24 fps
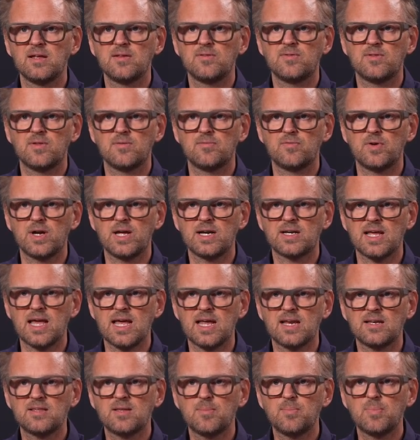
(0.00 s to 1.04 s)
the red
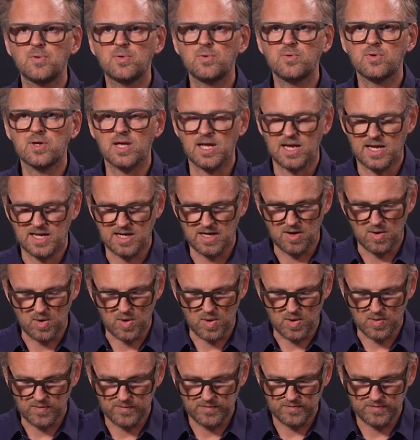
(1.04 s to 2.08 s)
and the blue gain
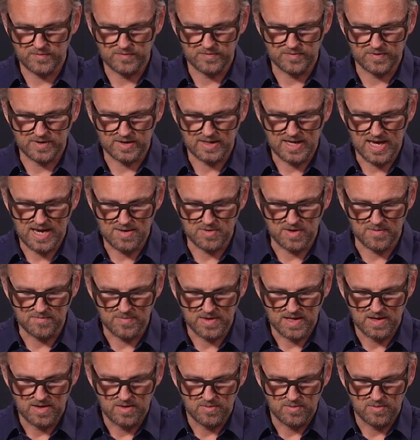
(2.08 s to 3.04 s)
of the camera.